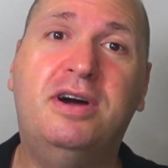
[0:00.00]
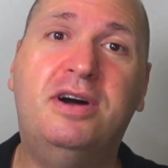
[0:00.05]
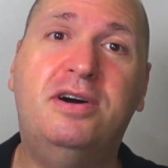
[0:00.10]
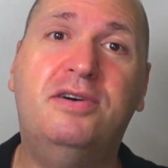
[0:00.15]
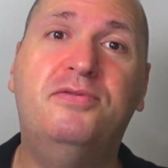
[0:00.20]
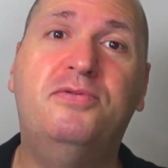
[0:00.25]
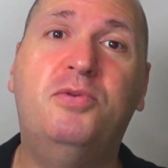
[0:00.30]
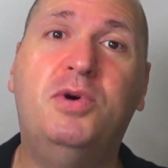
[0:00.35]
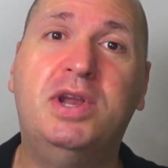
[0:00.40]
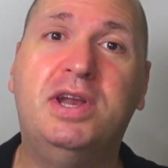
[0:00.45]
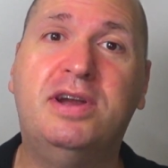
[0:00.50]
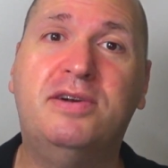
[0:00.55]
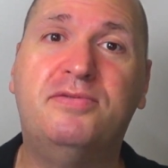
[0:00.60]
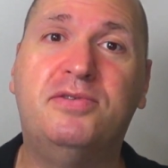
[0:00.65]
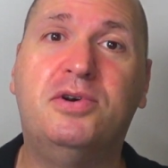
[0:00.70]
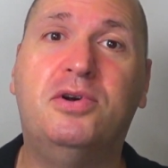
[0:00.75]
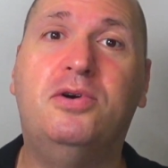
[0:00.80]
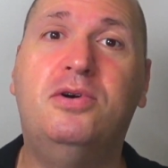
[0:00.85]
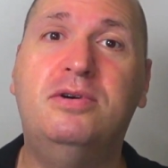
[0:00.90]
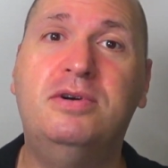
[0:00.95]
of
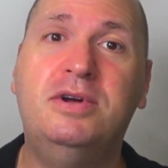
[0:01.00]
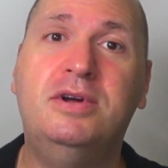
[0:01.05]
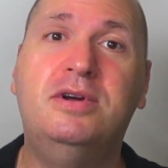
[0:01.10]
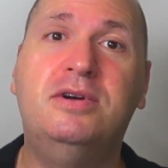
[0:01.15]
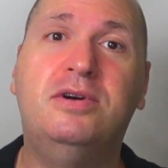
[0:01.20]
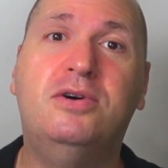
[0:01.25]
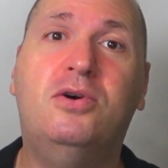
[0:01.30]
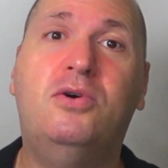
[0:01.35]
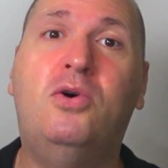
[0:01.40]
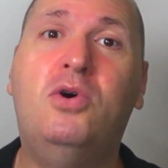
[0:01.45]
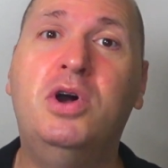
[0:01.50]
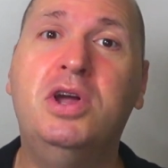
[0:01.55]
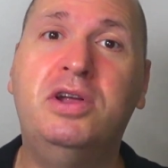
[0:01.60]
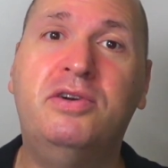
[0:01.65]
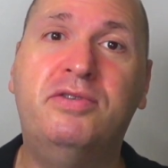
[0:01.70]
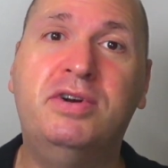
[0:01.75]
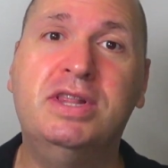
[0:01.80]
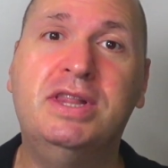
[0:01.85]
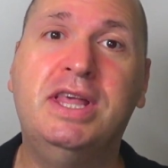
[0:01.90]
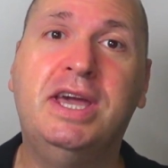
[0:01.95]
whatever
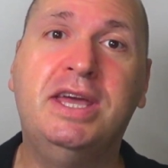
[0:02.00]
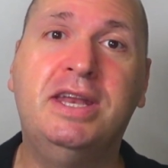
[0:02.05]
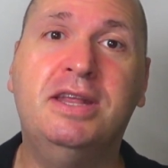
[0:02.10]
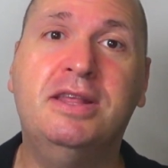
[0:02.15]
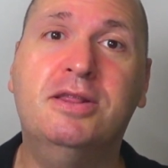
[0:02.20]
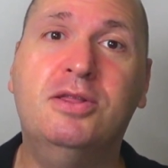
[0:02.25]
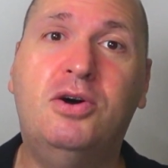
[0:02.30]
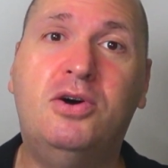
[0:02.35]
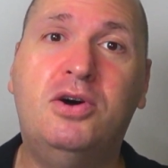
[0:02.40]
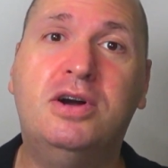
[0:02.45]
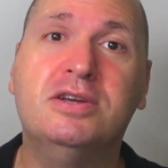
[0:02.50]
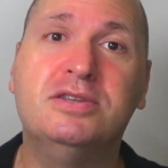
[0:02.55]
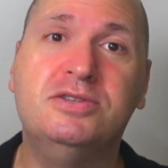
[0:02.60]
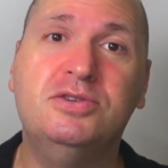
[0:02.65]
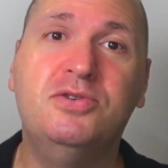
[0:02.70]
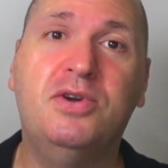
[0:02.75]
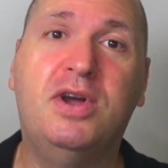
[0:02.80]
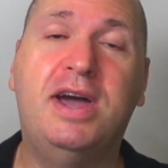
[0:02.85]
oil-related longs you